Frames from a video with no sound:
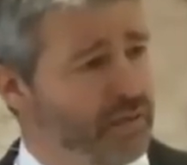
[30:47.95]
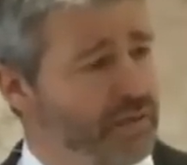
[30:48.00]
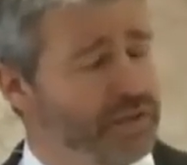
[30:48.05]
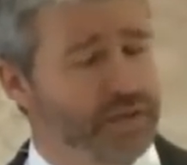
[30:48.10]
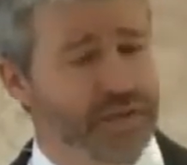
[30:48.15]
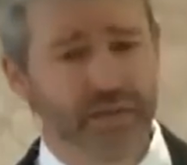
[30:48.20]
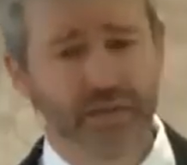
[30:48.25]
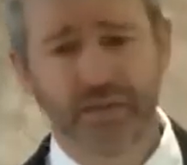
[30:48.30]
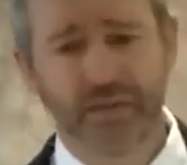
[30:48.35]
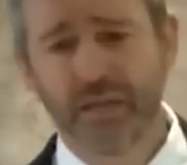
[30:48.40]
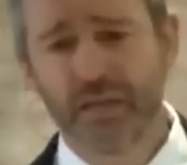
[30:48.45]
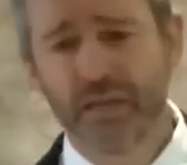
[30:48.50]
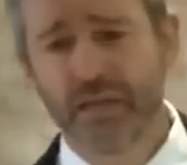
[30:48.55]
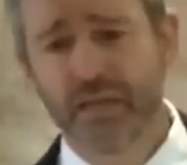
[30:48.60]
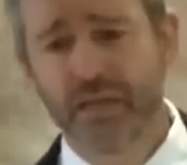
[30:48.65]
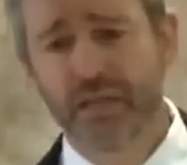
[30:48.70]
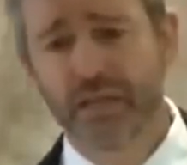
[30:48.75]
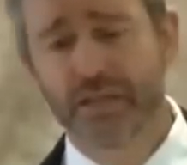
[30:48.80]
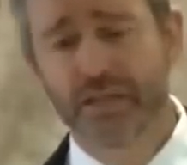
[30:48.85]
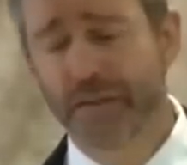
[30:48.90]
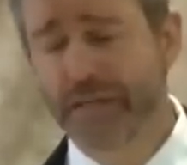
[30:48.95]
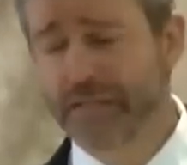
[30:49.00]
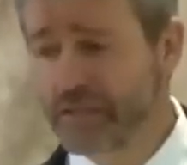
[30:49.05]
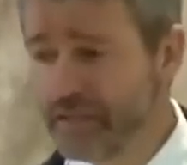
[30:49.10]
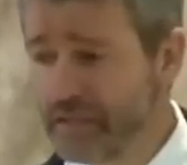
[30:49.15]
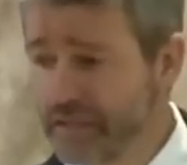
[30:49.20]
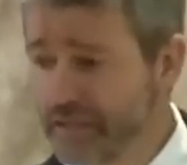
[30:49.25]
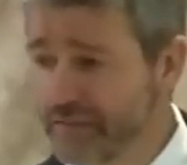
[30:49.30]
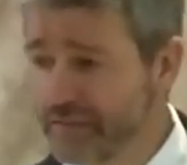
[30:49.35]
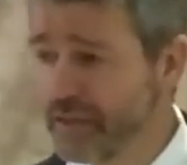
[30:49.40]
When you're,
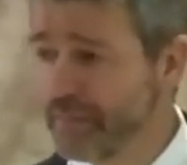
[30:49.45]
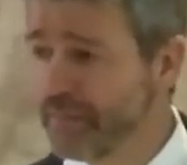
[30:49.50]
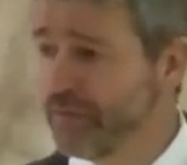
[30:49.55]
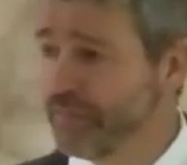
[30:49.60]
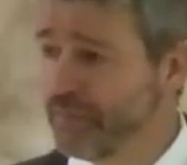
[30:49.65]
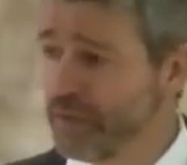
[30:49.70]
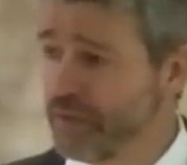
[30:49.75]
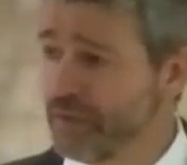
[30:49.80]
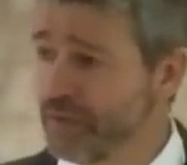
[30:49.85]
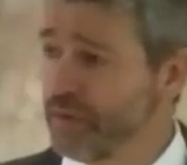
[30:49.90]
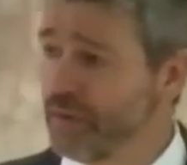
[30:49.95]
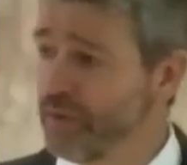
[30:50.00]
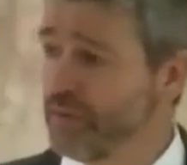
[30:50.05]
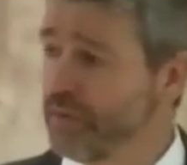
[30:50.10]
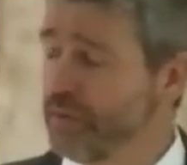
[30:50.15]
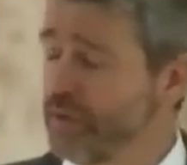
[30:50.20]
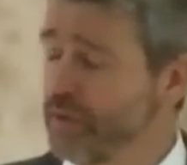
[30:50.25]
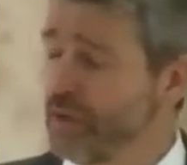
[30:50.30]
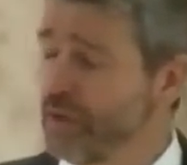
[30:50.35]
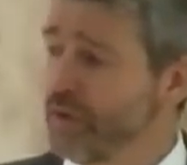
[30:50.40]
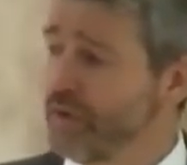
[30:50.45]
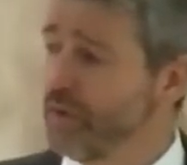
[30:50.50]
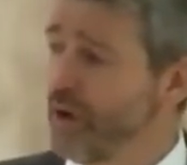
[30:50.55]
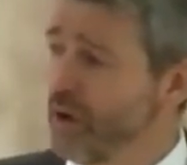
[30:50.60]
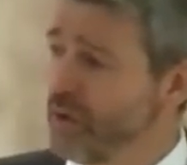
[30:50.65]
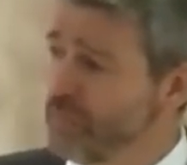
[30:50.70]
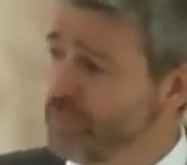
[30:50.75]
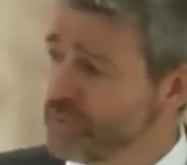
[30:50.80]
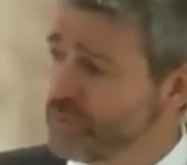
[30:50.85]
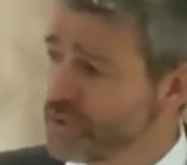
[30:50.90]
especially some of you who, who
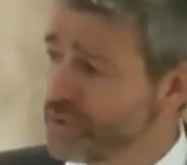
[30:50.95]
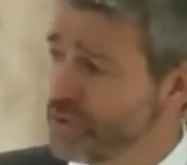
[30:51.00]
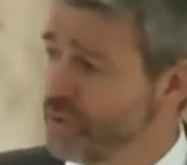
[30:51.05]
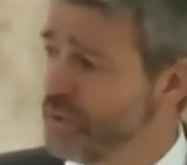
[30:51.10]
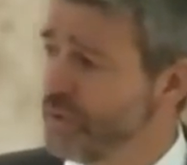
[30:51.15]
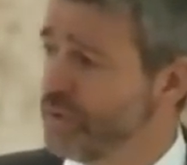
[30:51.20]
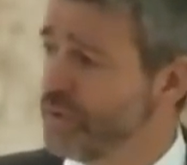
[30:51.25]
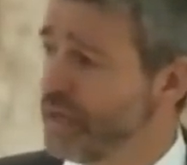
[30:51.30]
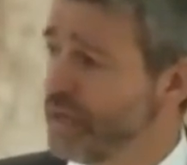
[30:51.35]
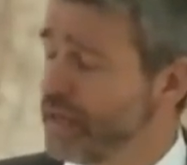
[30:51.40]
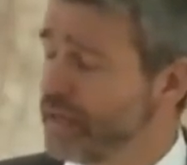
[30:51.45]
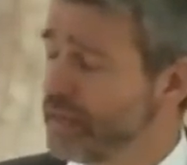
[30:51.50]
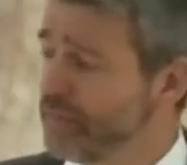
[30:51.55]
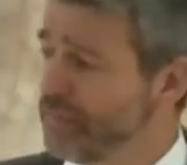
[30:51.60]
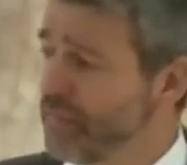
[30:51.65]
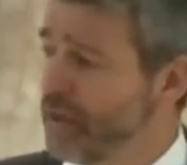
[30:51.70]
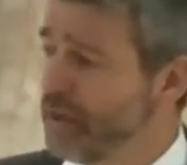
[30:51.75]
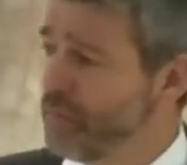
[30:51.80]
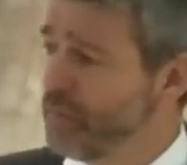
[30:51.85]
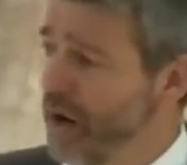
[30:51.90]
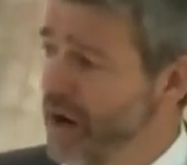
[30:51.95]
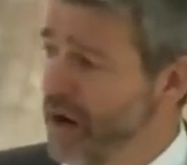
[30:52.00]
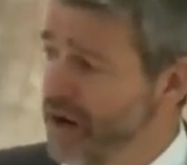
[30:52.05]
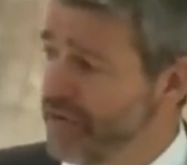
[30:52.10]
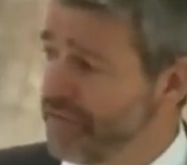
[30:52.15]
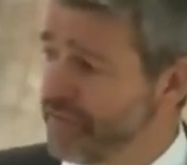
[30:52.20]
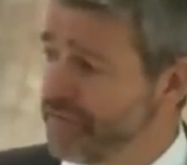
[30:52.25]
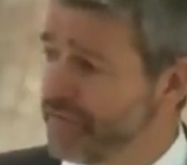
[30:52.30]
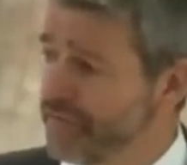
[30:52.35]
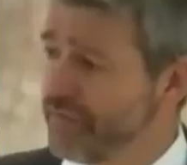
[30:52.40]
homeschool, like my
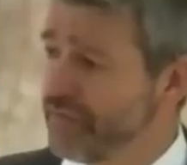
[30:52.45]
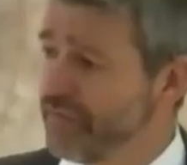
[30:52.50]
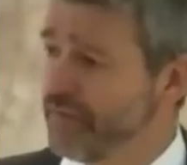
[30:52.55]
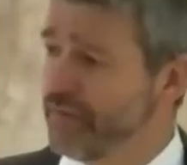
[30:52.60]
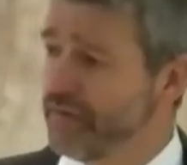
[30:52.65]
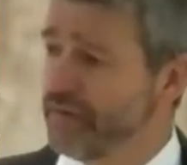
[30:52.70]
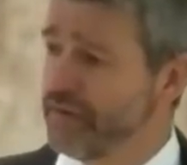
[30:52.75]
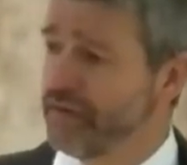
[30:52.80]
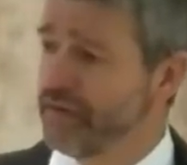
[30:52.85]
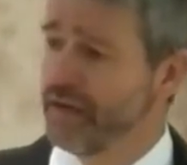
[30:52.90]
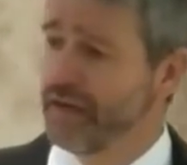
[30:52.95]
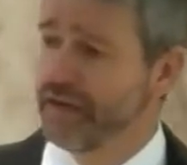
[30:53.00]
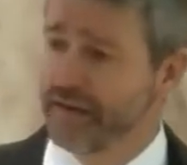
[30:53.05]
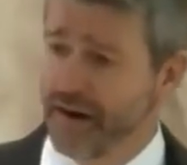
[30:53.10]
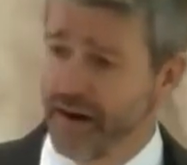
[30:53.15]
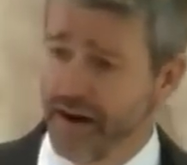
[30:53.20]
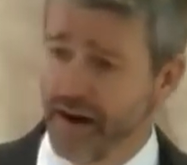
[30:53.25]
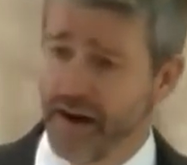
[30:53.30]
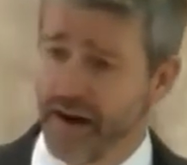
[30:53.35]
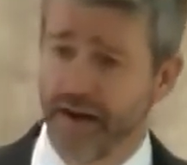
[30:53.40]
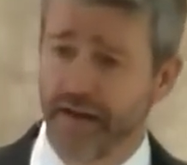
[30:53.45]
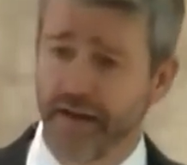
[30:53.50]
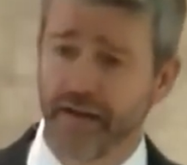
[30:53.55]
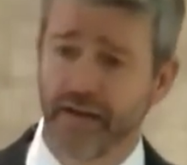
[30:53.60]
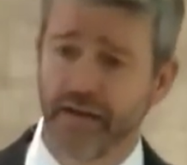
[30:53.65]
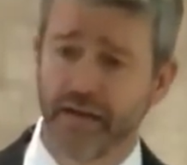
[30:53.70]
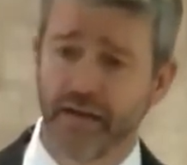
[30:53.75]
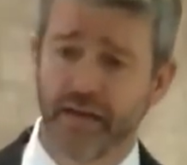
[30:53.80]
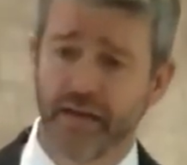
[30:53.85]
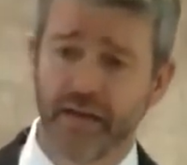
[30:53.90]
wife and I,
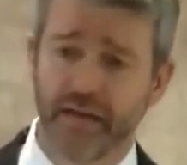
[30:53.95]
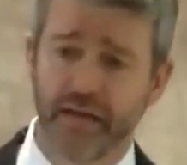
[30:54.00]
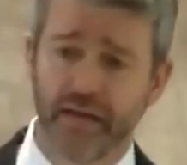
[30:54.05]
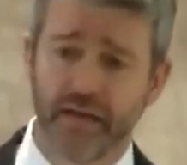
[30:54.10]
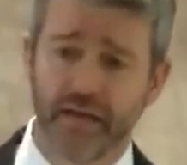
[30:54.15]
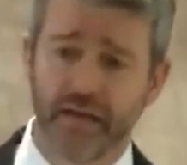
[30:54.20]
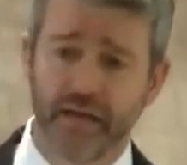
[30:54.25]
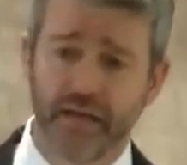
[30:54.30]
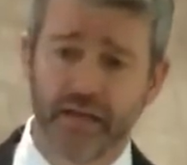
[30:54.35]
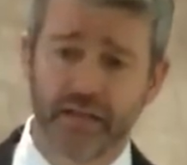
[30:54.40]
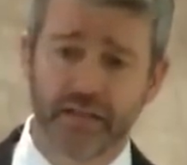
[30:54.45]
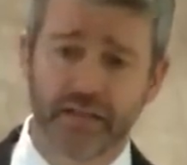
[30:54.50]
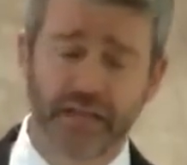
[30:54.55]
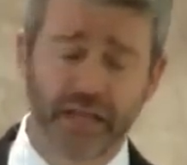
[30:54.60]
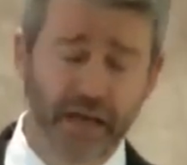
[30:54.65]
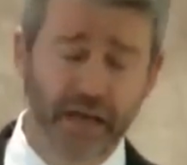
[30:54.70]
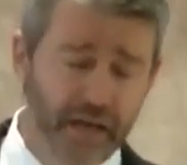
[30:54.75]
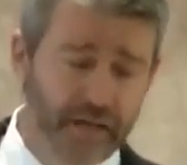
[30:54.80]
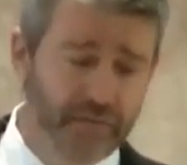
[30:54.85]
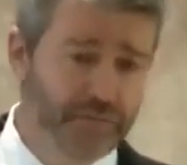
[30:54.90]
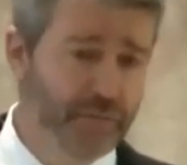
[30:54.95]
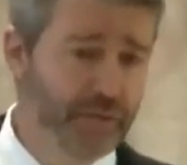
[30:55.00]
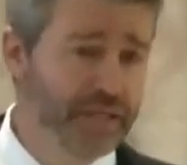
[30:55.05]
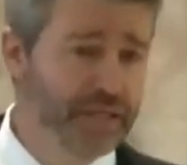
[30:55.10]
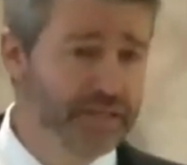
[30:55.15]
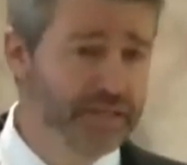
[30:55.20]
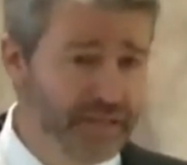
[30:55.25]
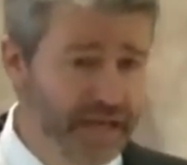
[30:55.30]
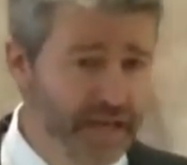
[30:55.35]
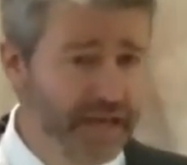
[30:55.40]
just
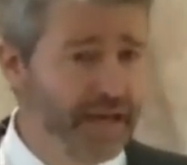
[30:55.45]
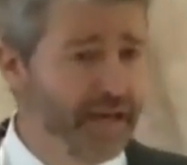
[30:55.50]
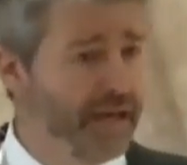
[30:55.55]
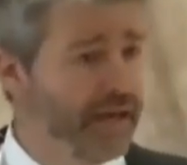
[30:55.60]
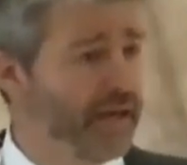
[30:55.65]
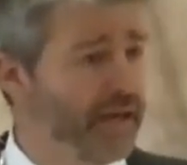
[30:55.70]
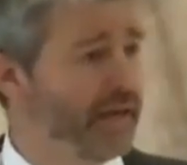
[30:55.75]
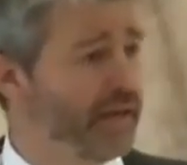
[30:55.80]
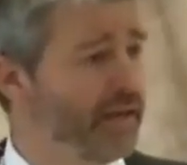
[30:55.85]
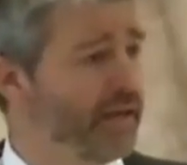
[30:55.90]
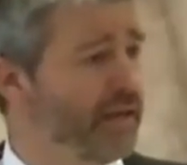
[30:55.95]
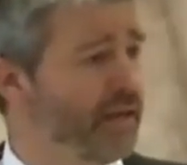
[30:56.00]
every day,